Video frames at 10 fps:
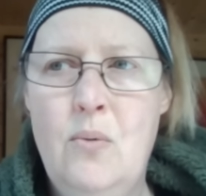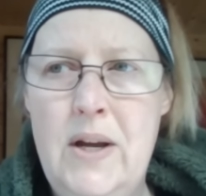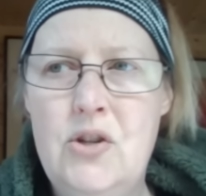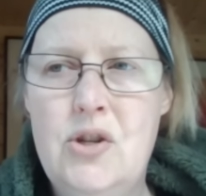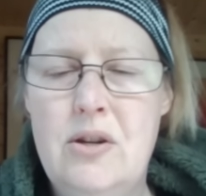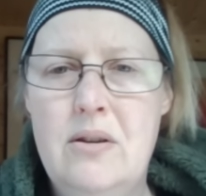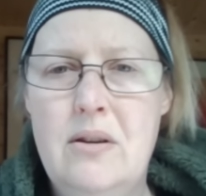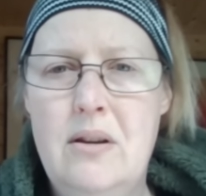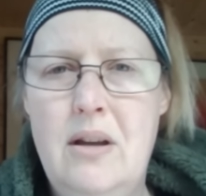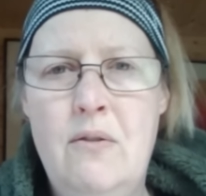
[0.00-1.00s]
Which
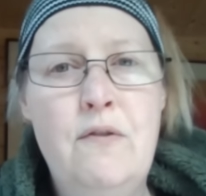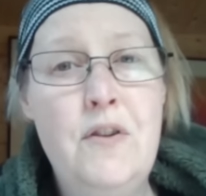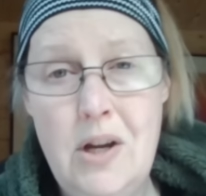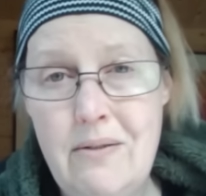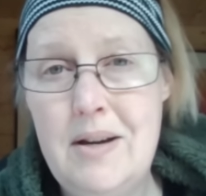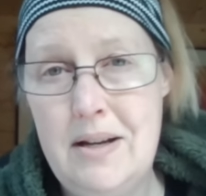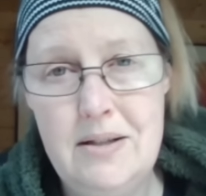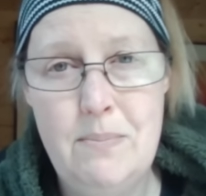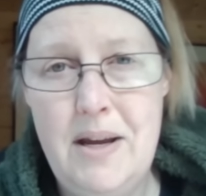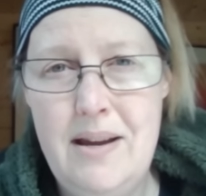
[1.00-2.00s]

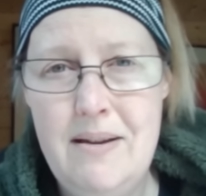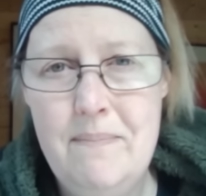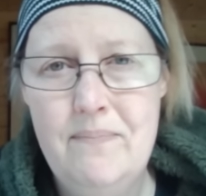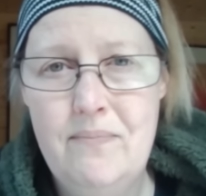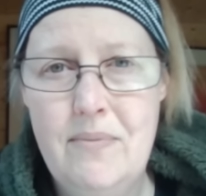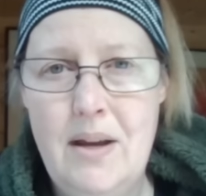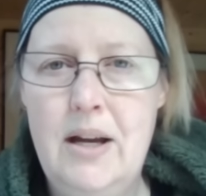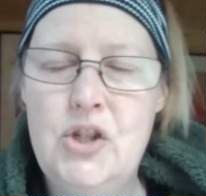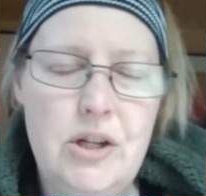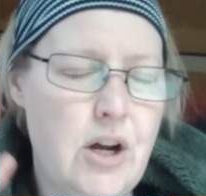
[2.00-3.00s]
infuriates me,
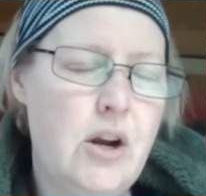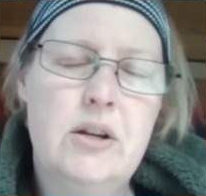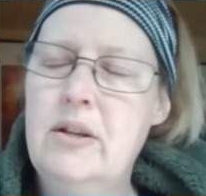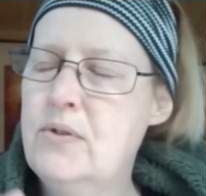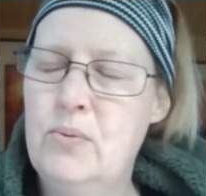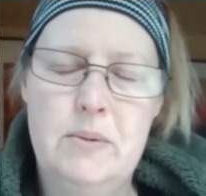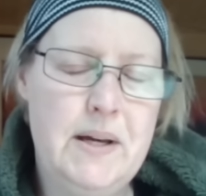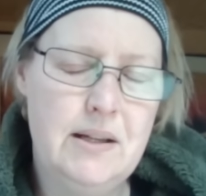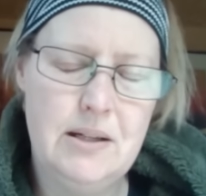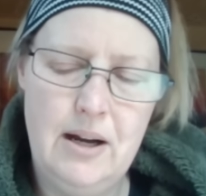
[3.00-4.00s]
as you know, because I've talked
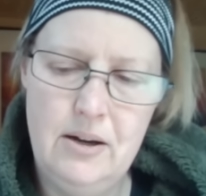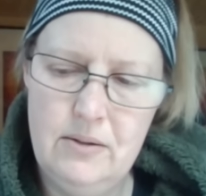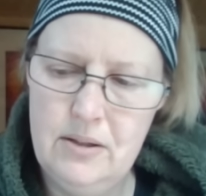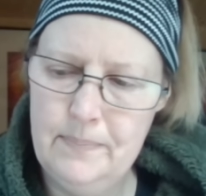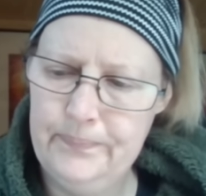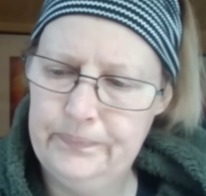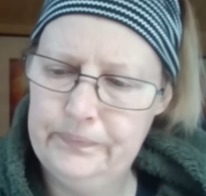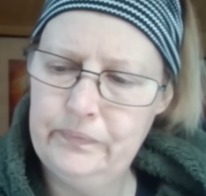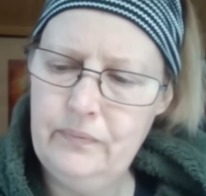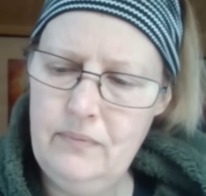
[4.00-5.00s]
about this loads,
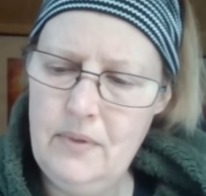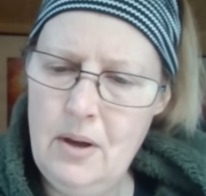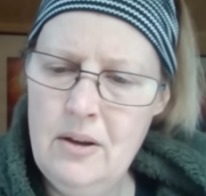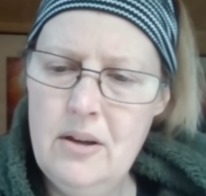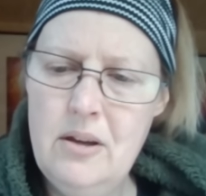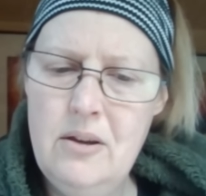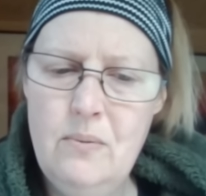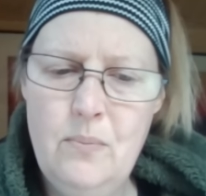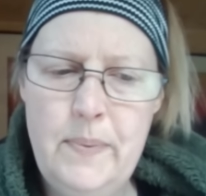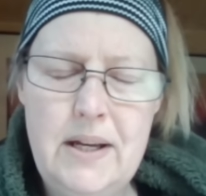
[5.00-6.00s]

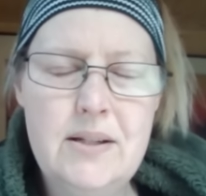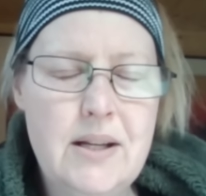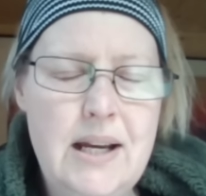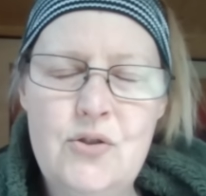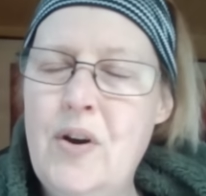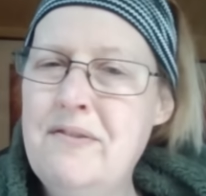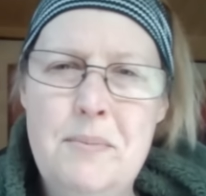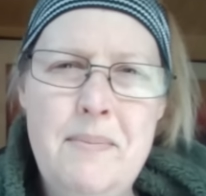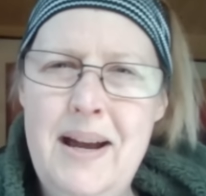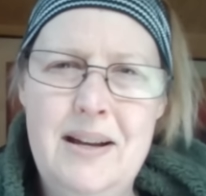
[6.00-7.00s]
because it
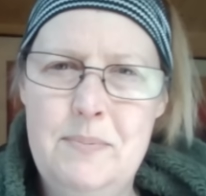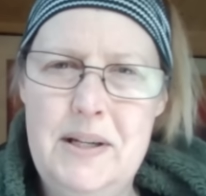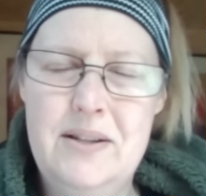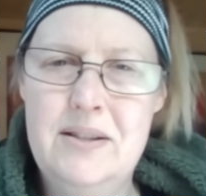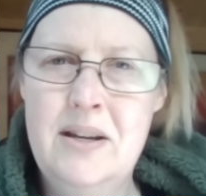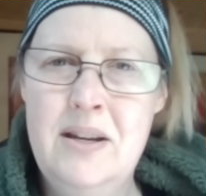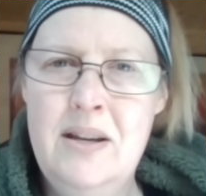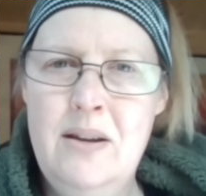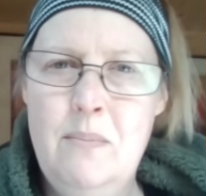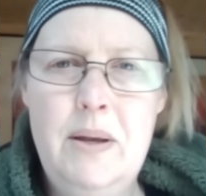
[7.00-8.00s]
drives me mad, because
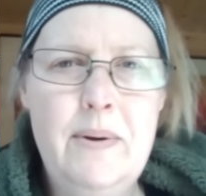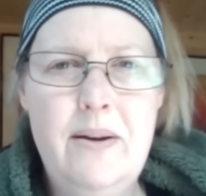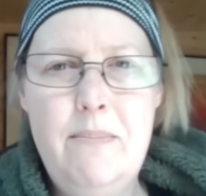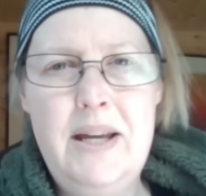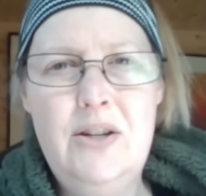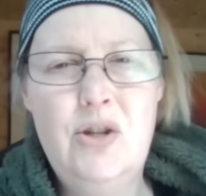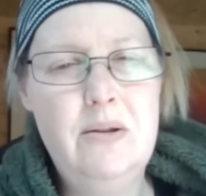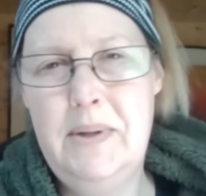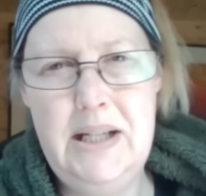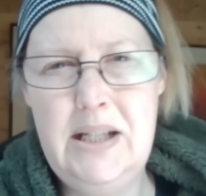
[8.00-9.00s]
people like me
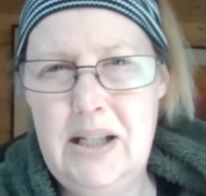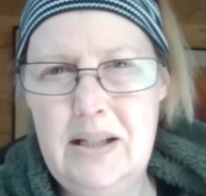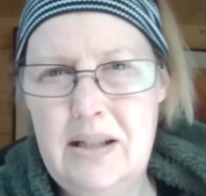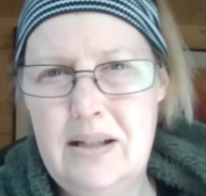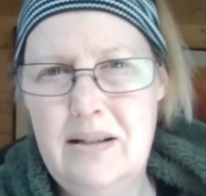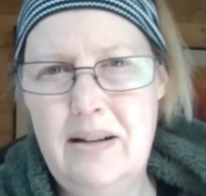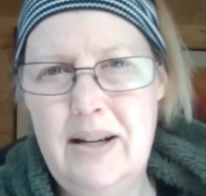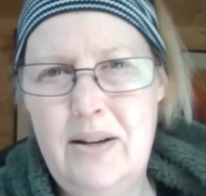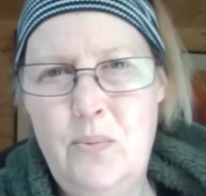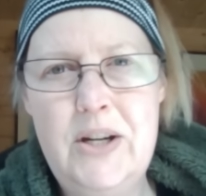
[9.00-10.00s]
shouldn't be needed.
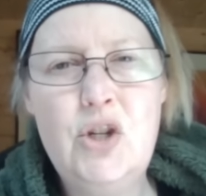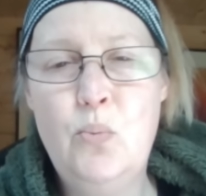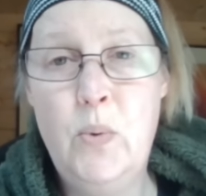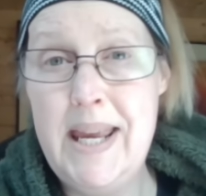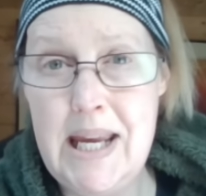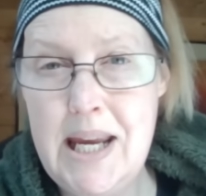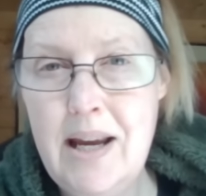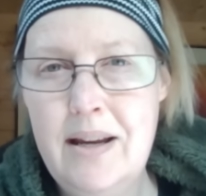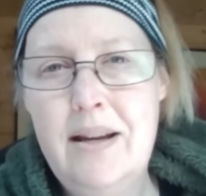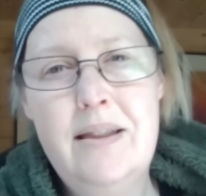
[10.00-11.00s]
Like,
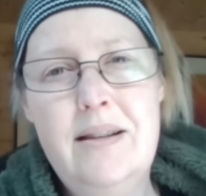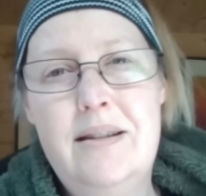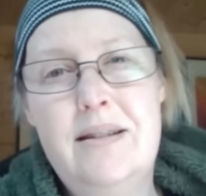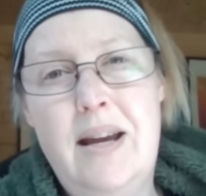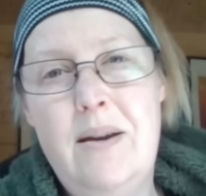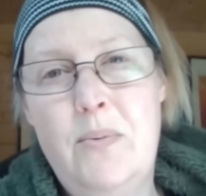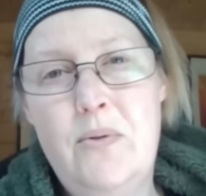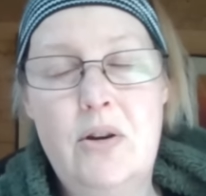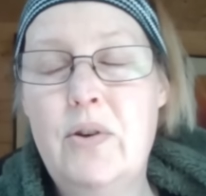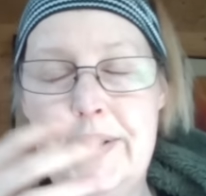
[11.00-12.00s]
we, the
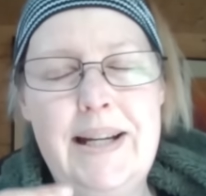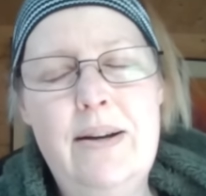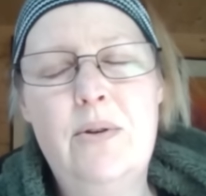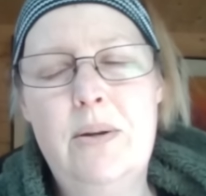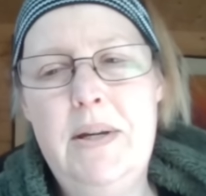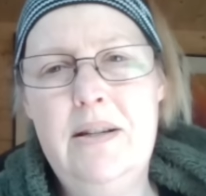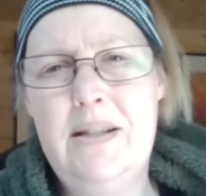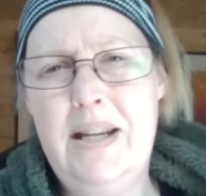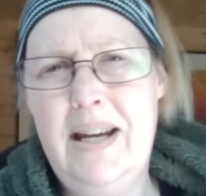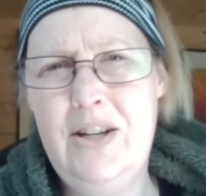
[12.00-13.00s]
disabled, the chronically ill
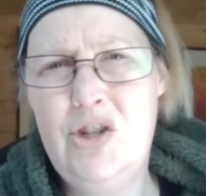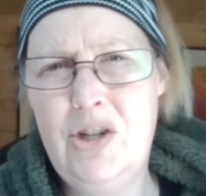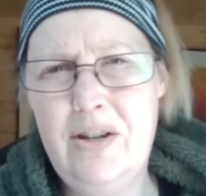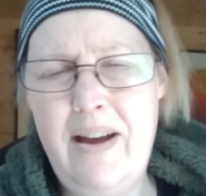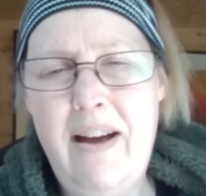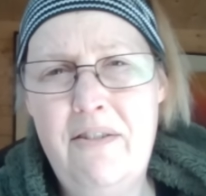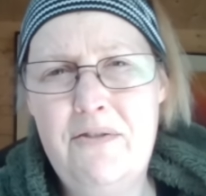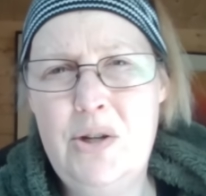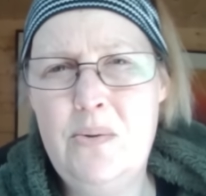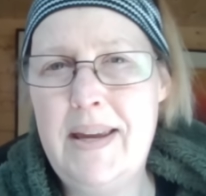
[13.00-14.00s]
community, shouldn't
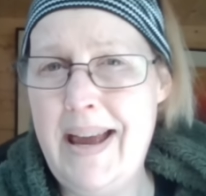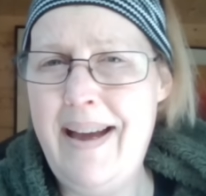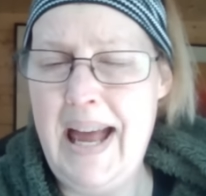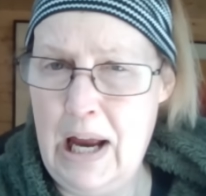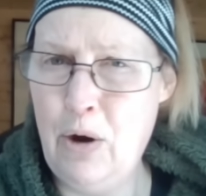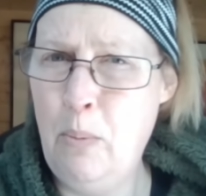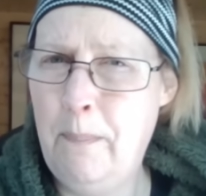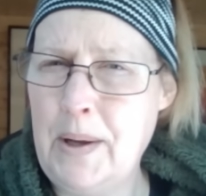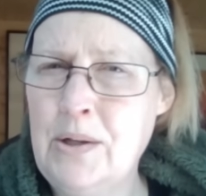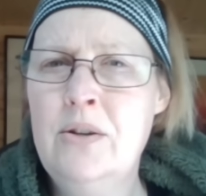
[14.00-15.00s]
have to get help